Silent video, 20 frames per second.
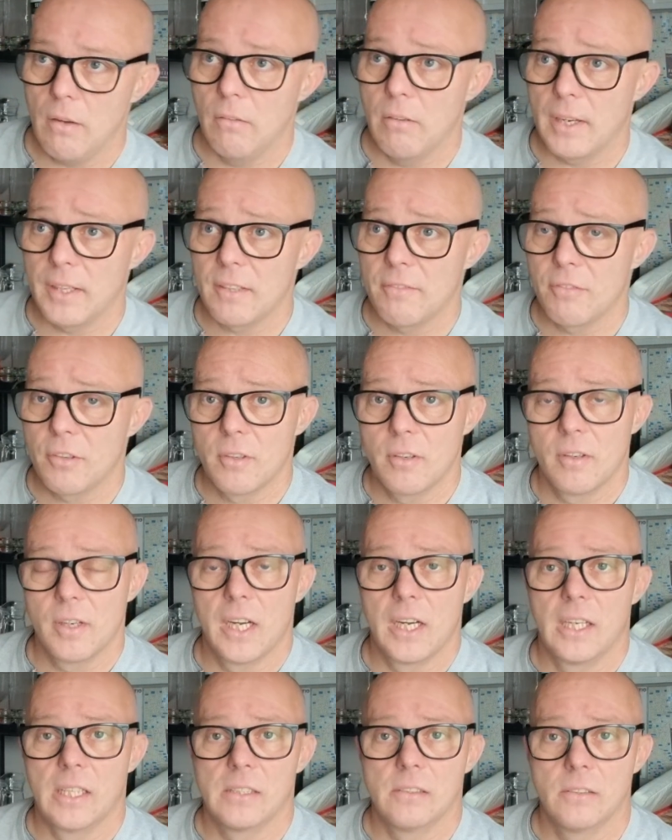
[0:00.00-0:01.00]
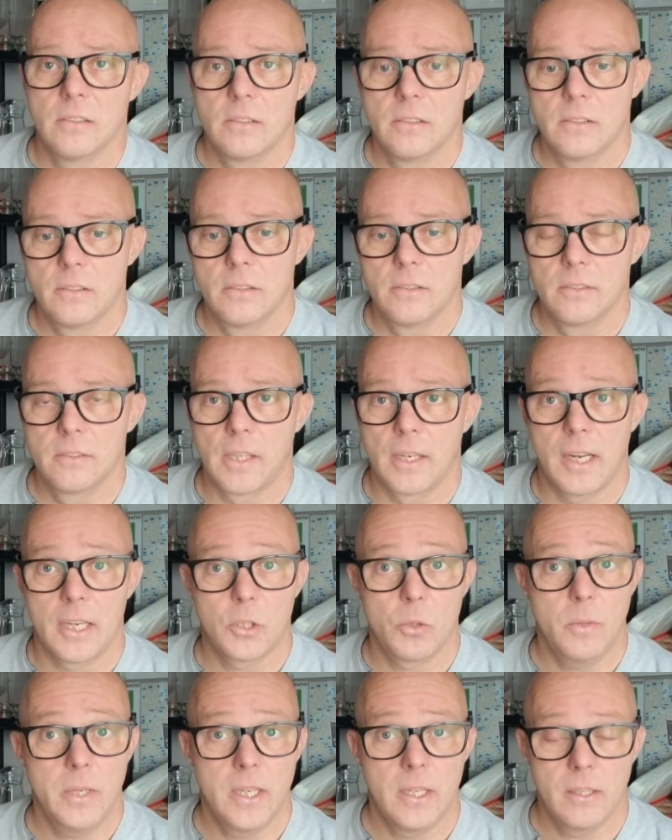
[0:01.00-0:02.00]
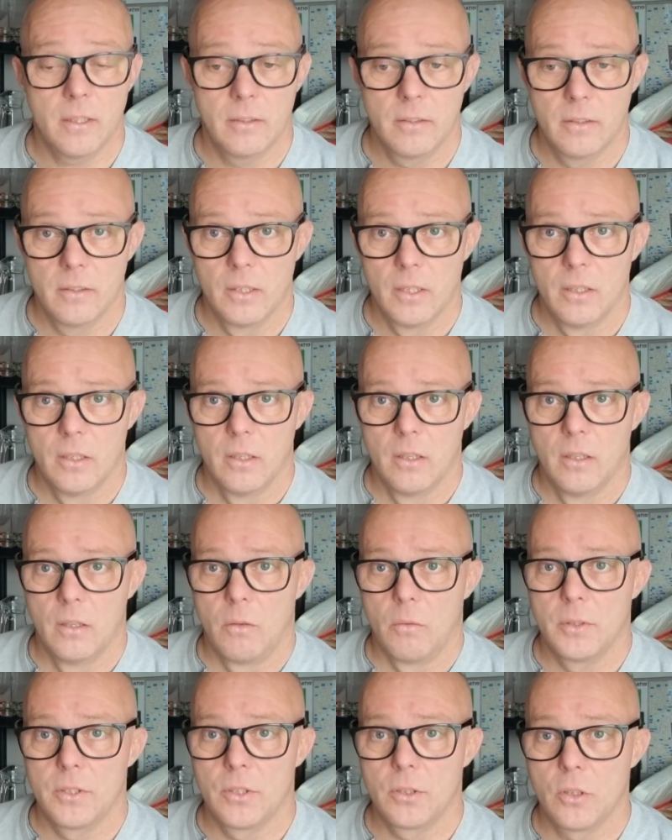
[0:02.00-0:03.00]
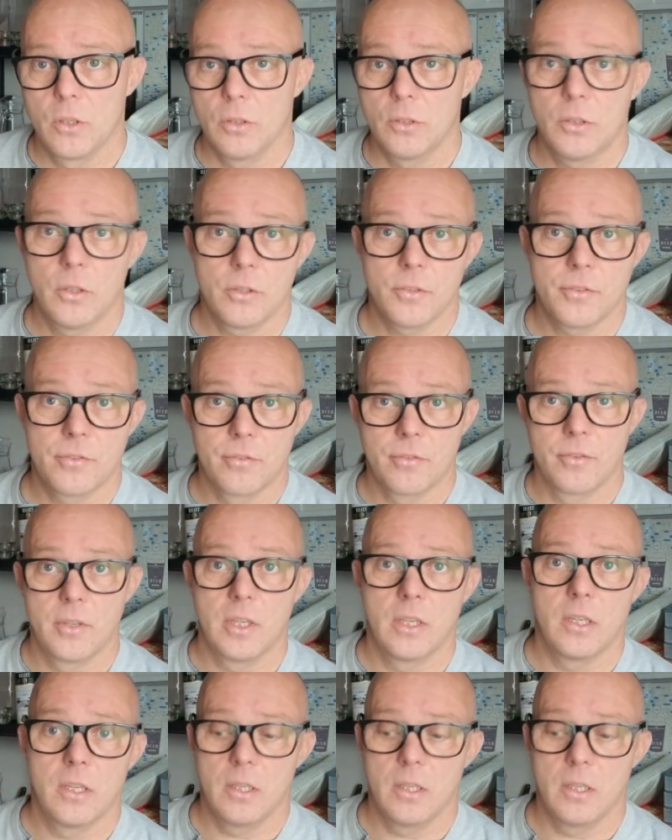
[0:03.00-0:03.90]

ready for the next week, which is good because